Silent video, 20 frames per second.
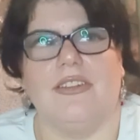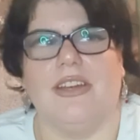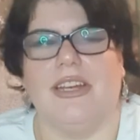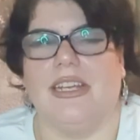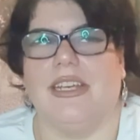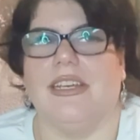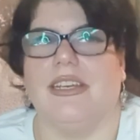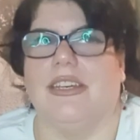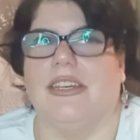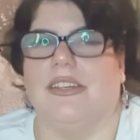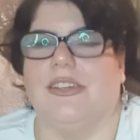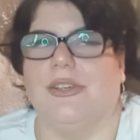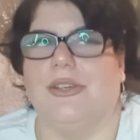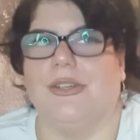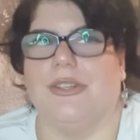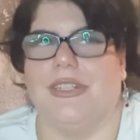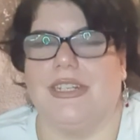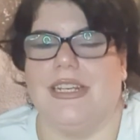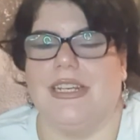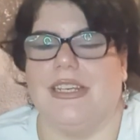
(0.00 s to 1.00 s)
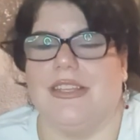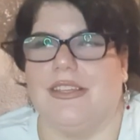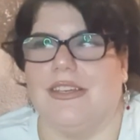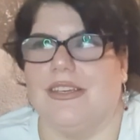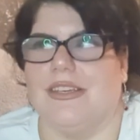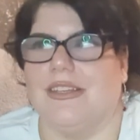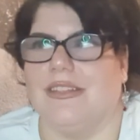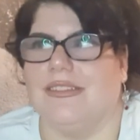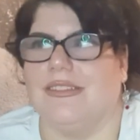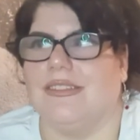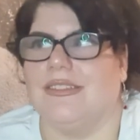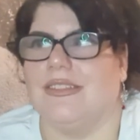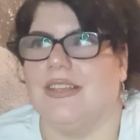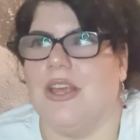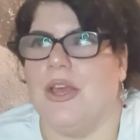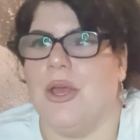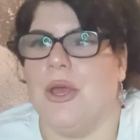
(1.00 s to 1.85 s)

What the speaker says: like a hoodie that's